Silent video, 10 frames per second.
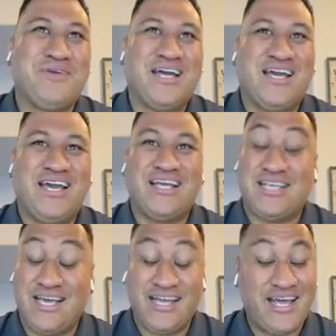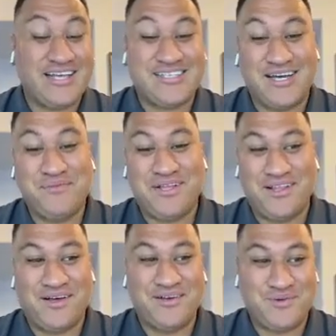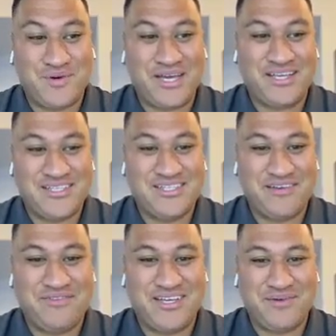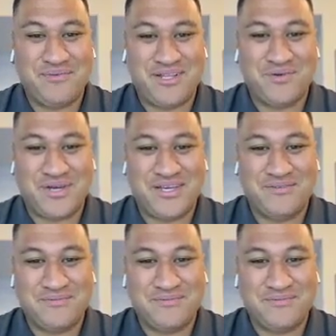it has come a long way. It's definitely come a long way.